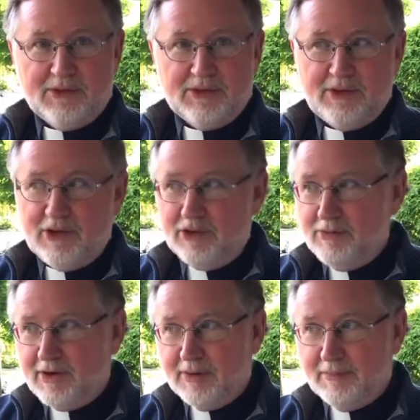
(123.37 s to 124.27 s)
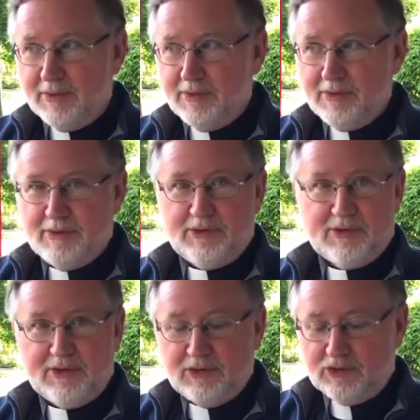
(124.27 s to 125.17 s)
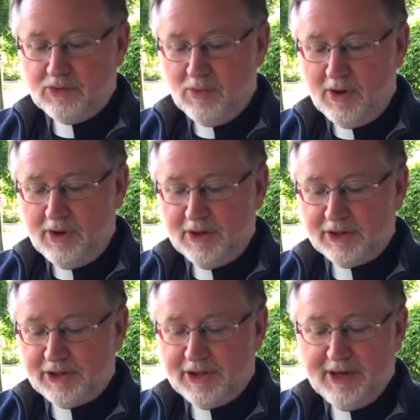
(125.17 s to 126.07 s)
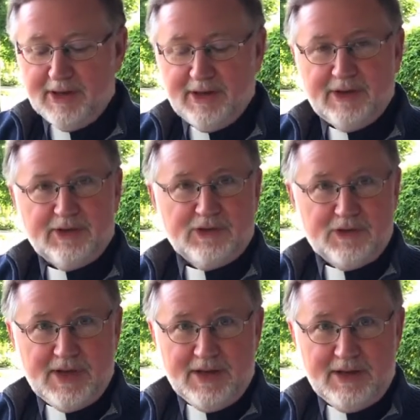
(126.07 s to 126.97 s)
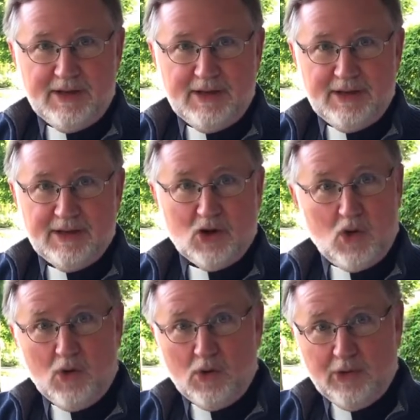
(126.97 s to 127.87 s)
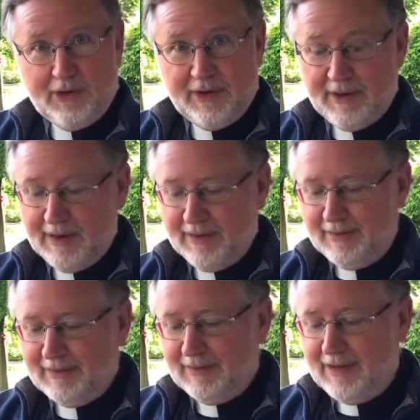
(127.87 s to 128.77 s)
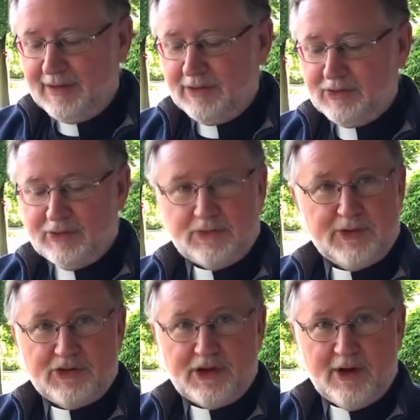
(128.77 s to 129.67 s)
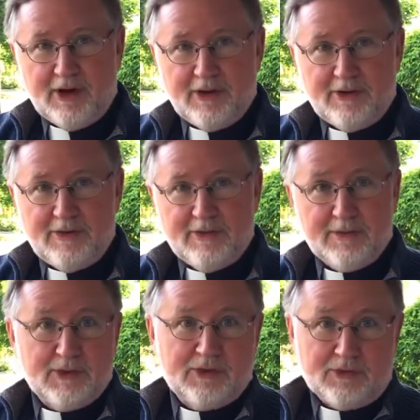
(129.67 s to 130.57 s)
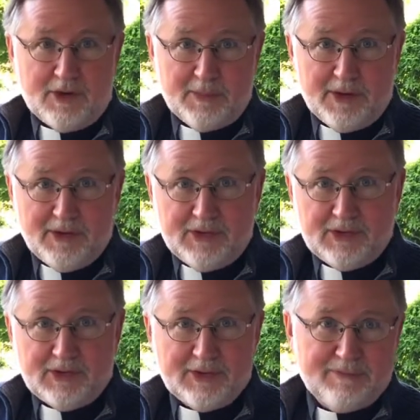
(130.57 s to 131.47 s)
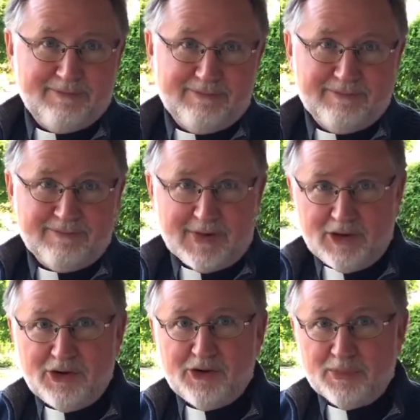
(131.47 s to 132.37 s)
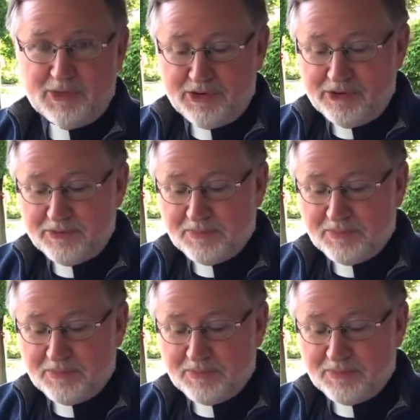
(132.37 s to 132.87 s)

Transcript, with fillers: and cucumbers and squash, zucchini, corn, lettuce, Swiss chard, strawberries, and herbs too.